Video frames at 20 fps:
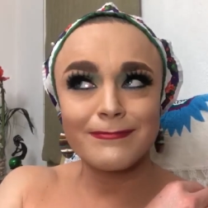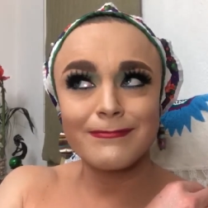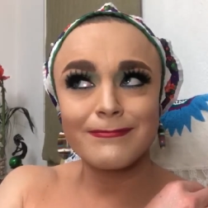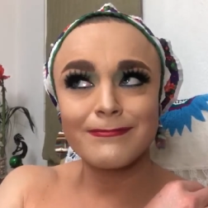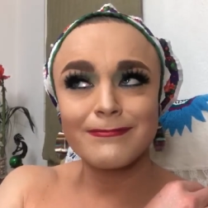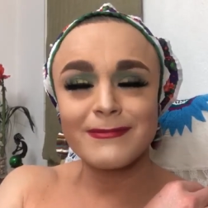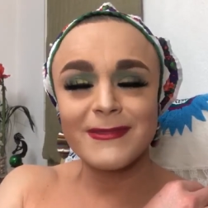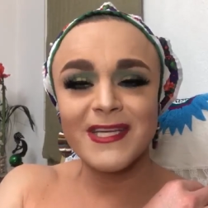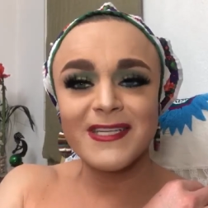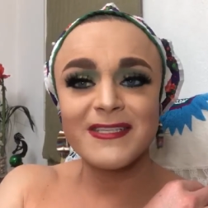
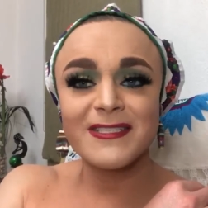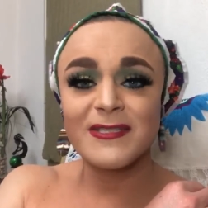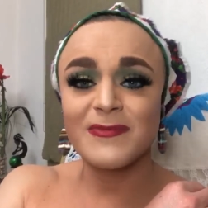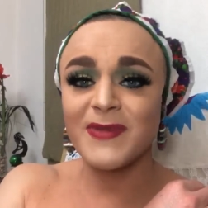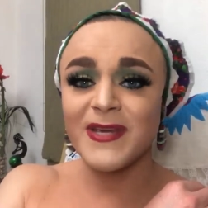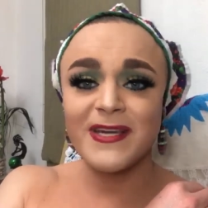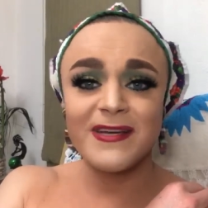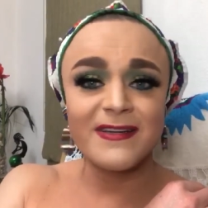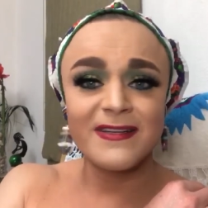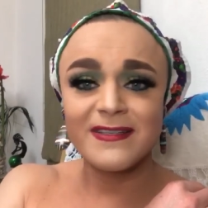Mm, that doesn't
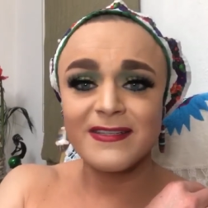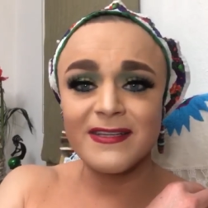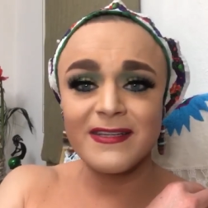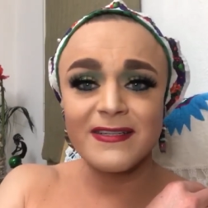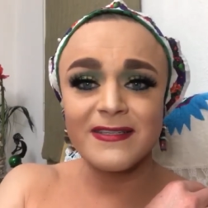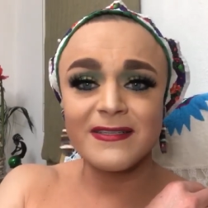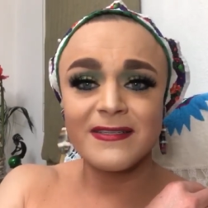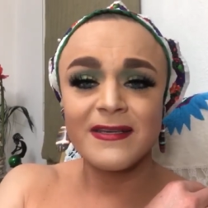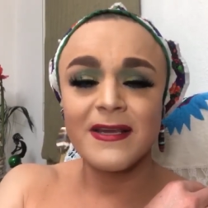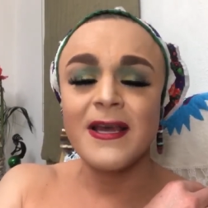make any
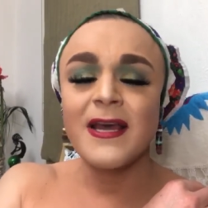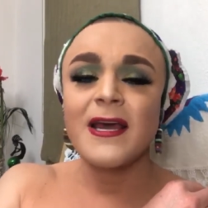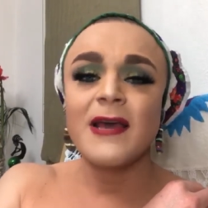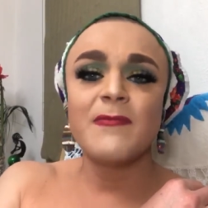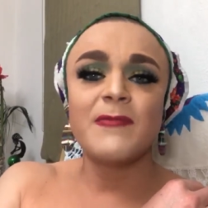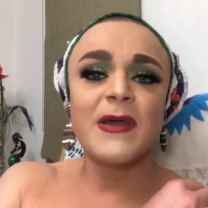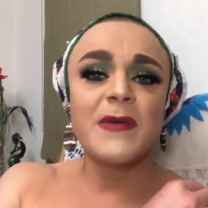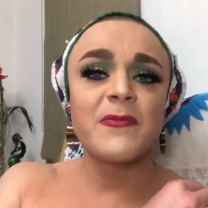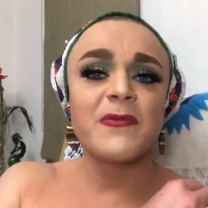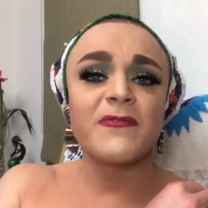sense.
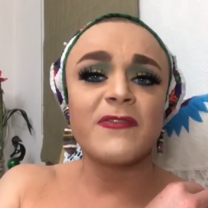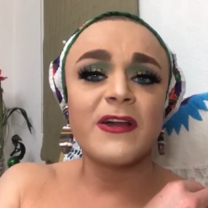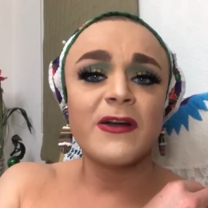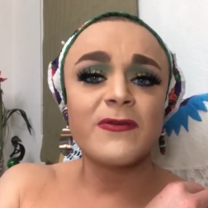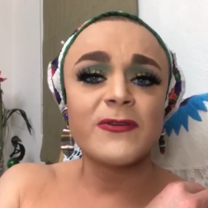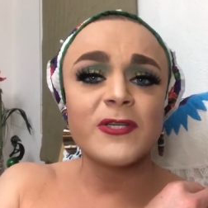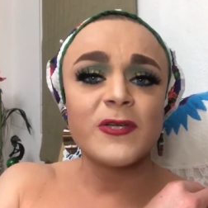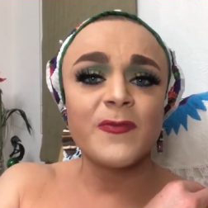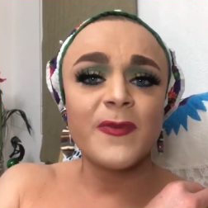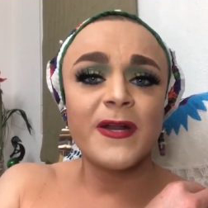Paper
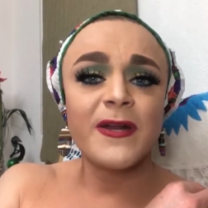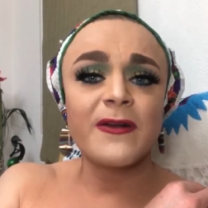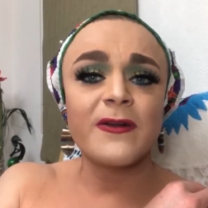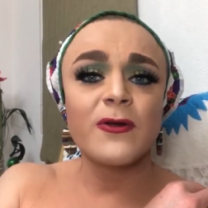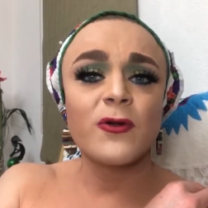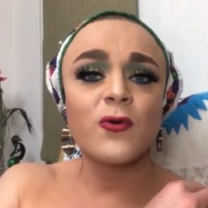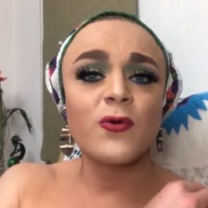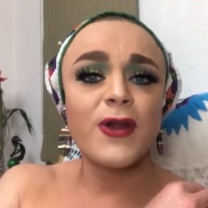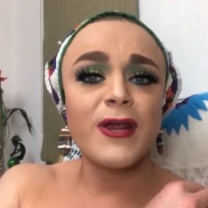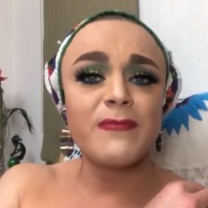flowers are made out
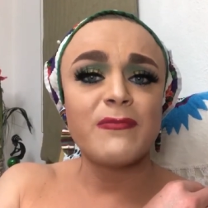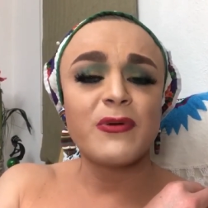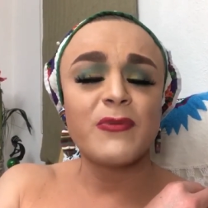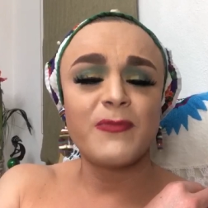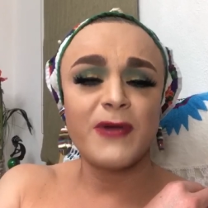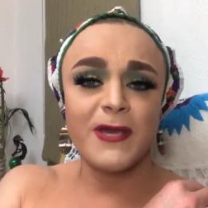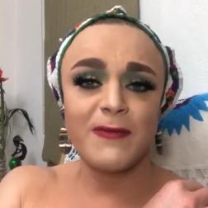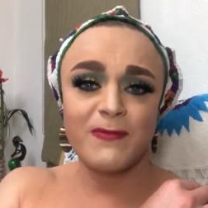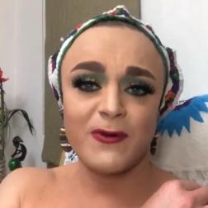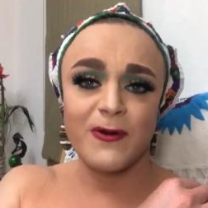of crepe
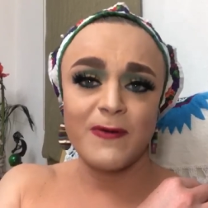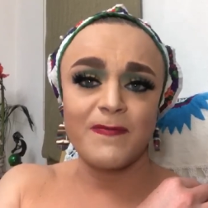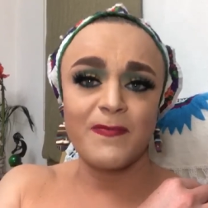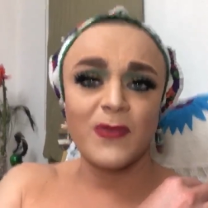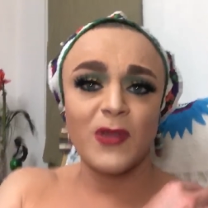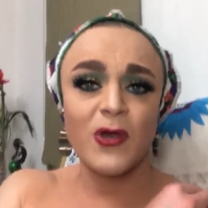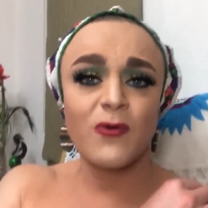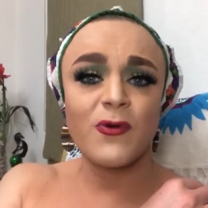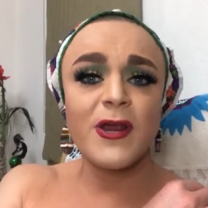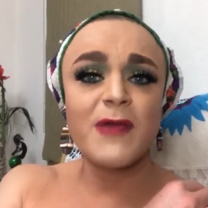paper.
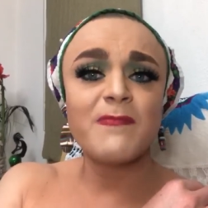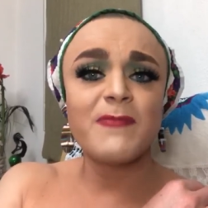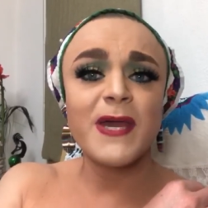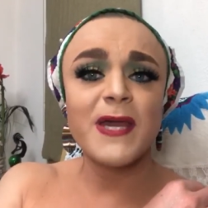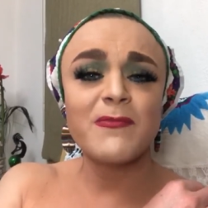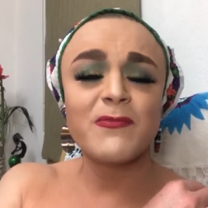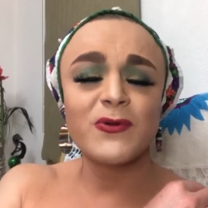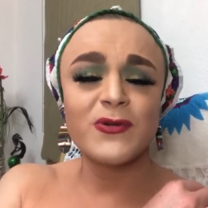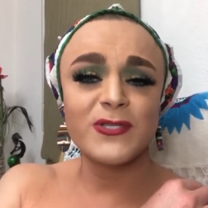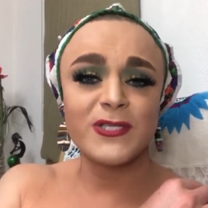Crepe
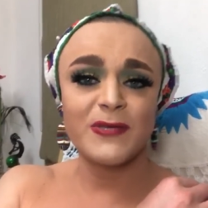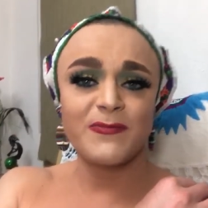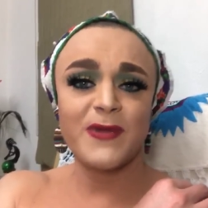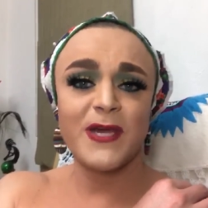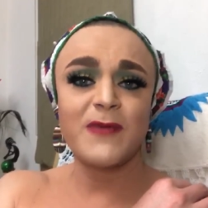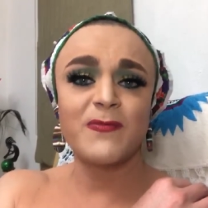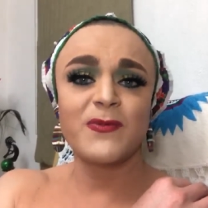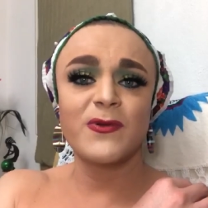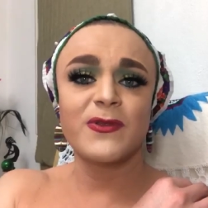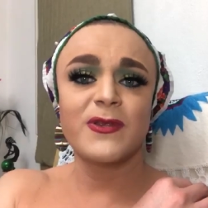paper is the
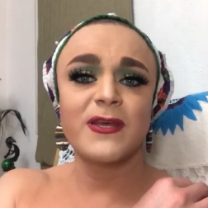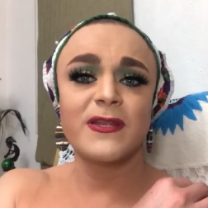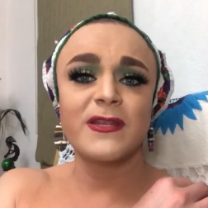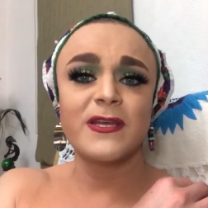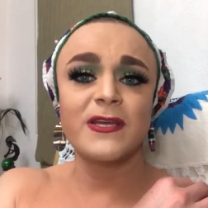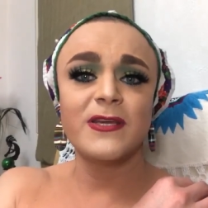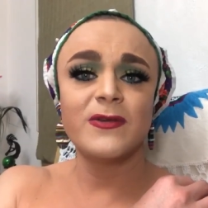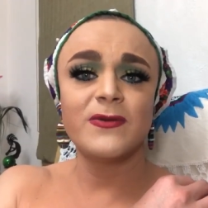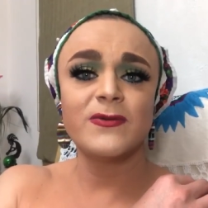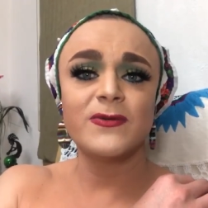paper that
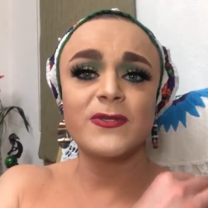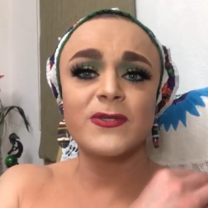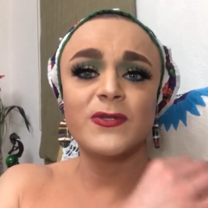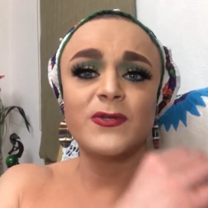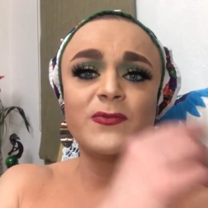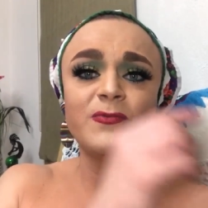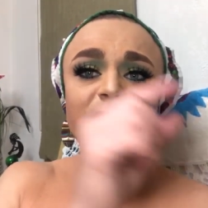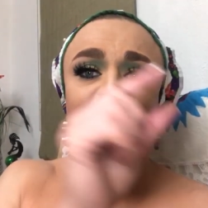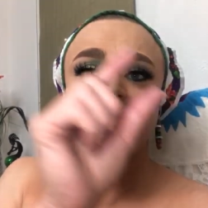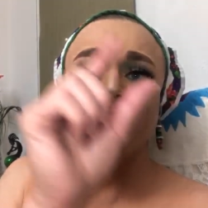they use
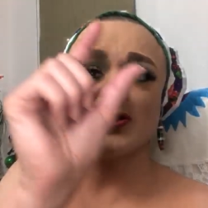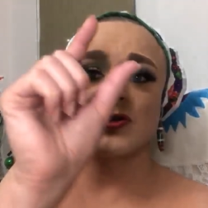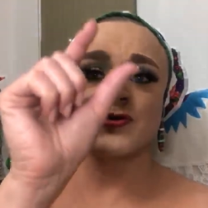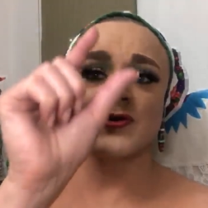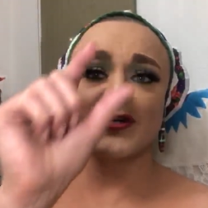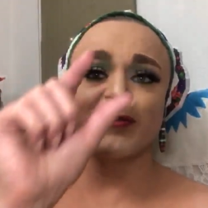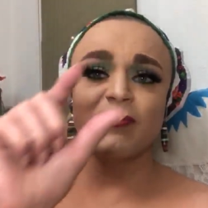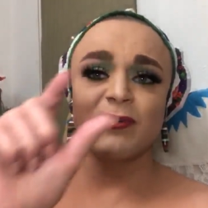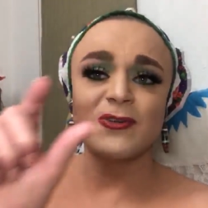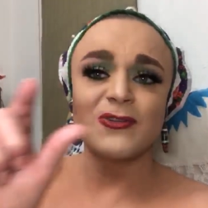to make
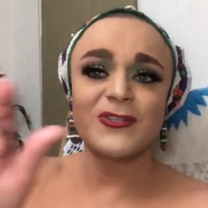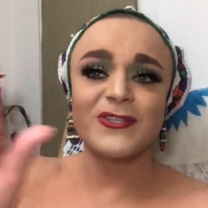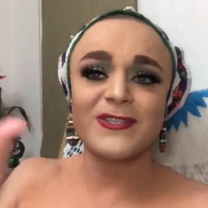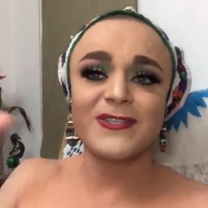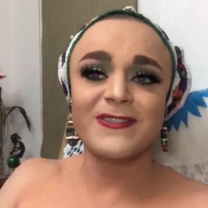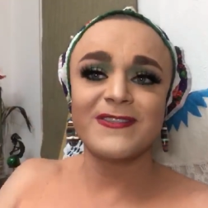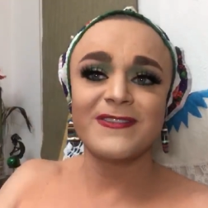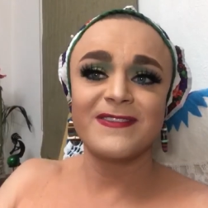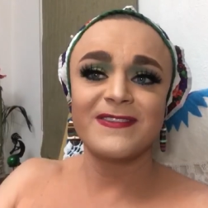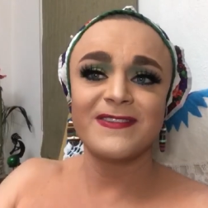
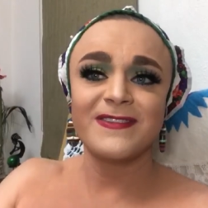streamers.